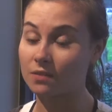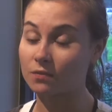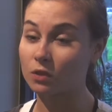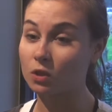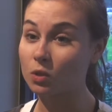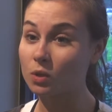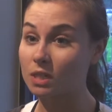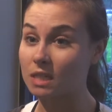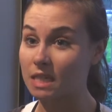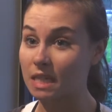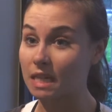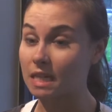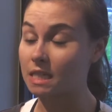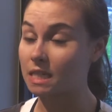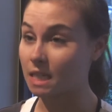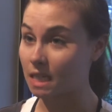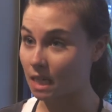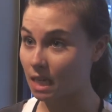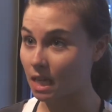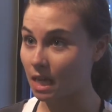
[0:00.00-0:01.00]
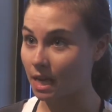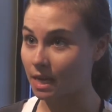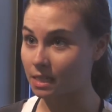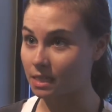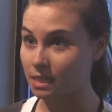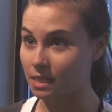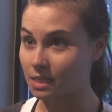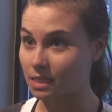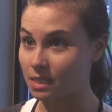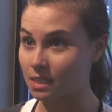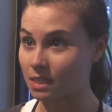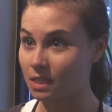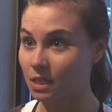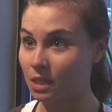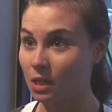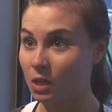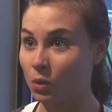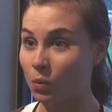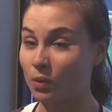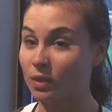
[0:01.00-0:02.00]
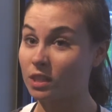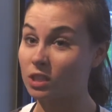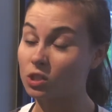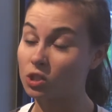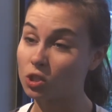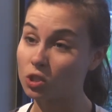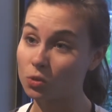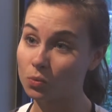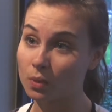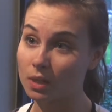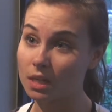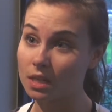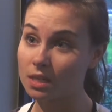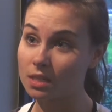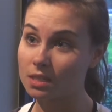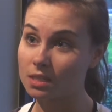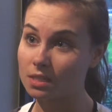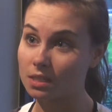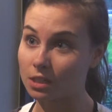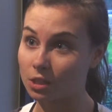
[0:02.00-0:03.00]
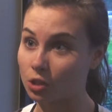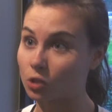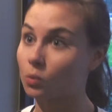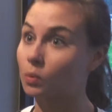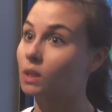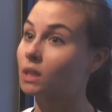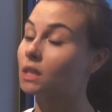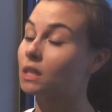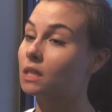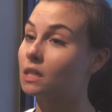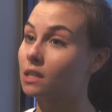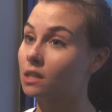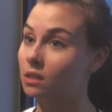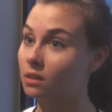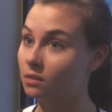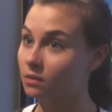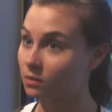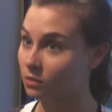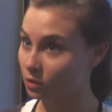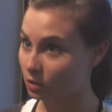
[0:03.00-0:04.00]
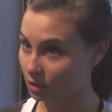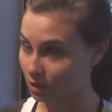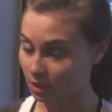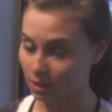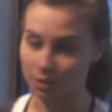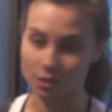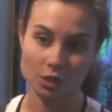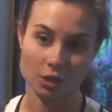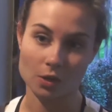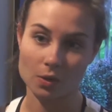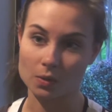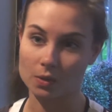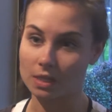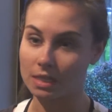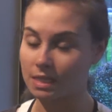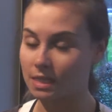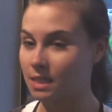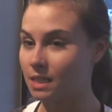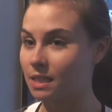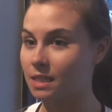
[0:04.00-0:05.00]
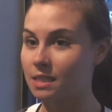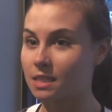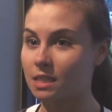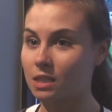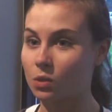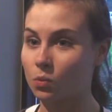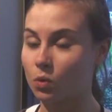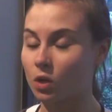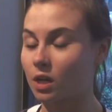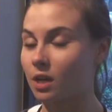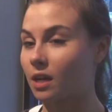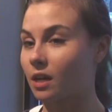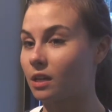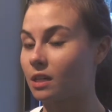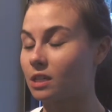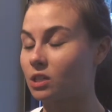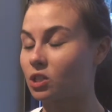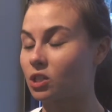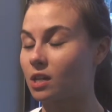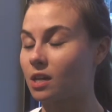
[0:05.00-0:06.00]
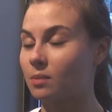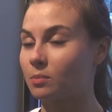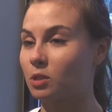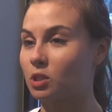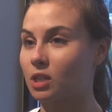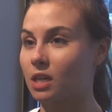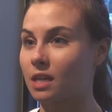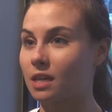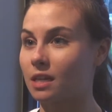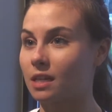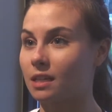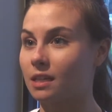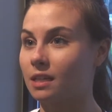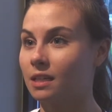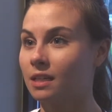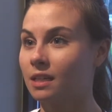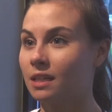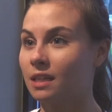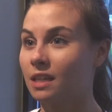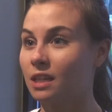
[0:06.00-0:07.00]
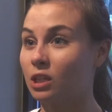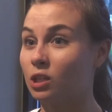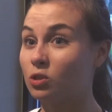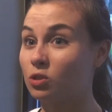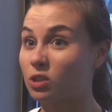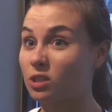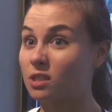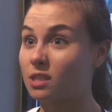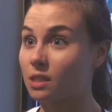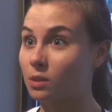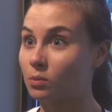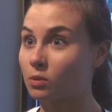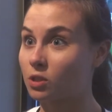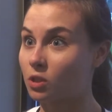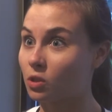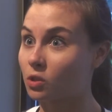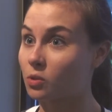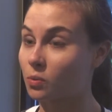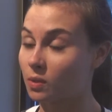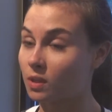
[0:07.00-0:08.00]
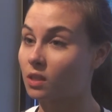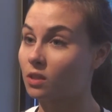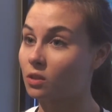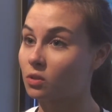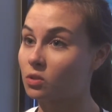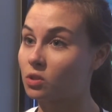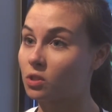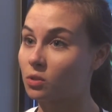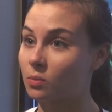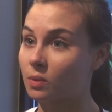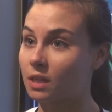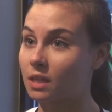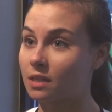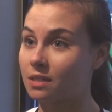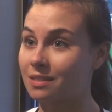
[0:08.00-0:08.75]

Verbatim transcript: If you can take 10 classes within two weeks and you're really eh, you know, intense in the workout each time you take it, you should see results within those two weeks.